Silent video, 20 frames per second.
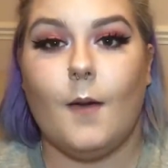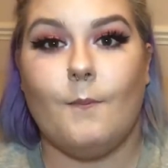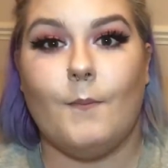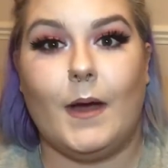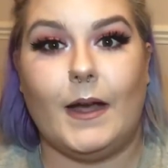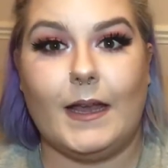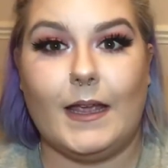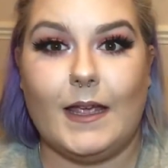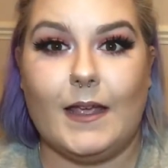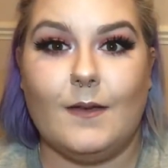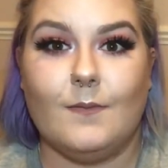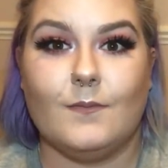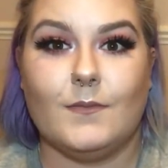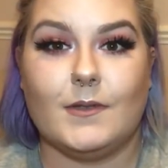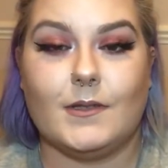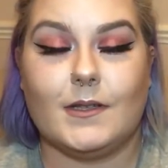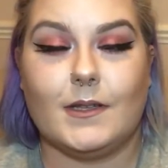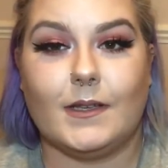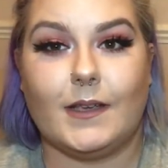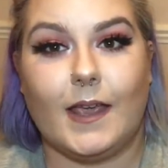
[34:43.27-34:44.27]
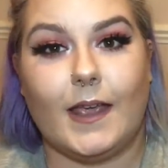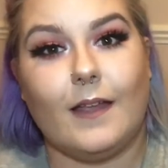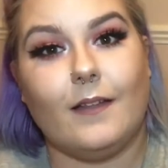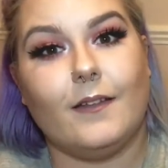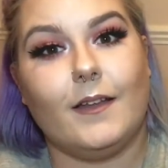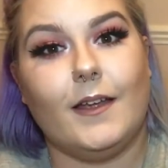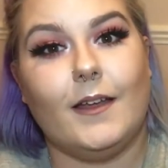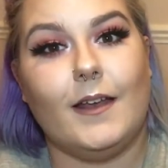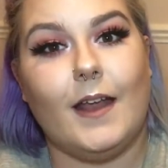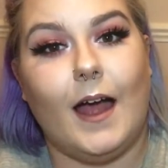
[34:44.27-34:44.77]
My name's
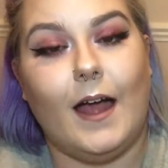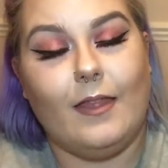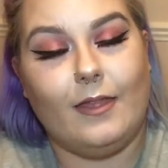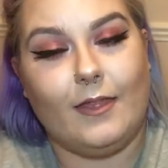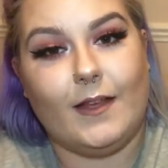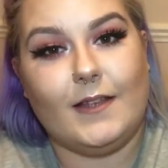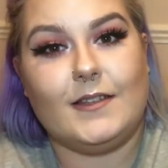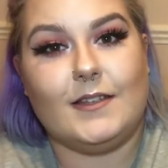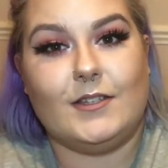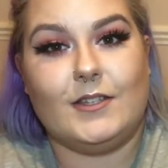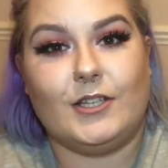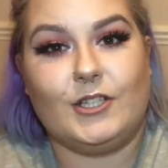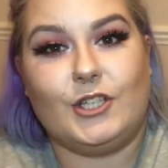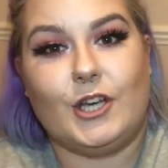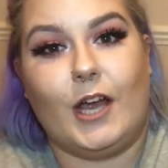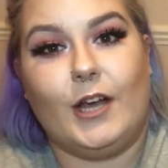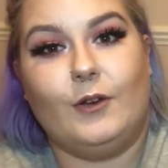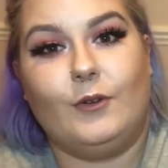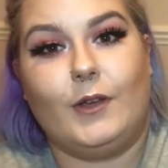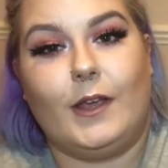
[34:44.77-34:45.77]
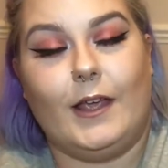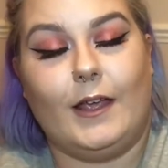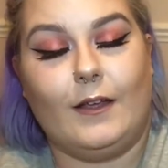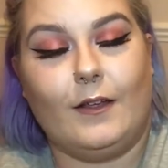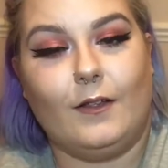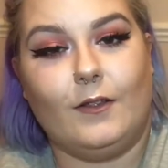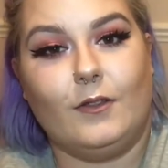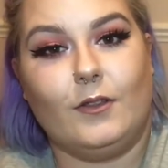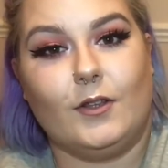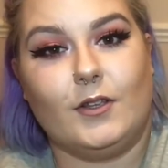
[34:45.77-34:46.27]
Caitlin and this is the channel
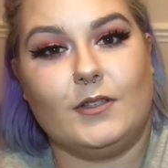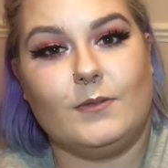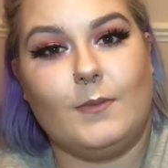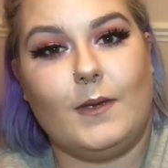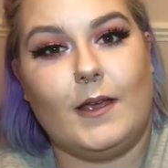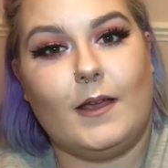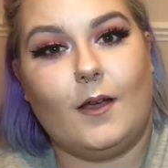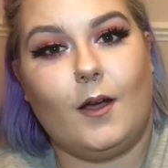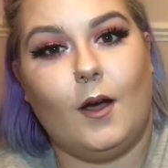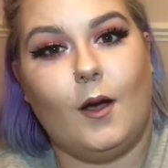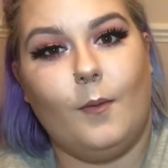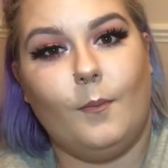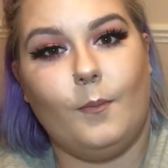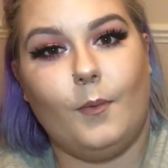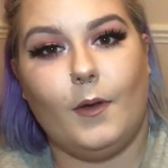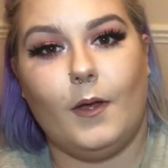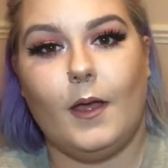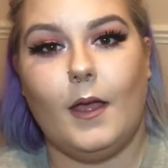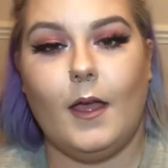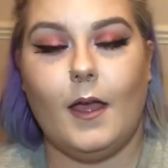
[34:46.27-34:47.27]
Kate Does Makeup.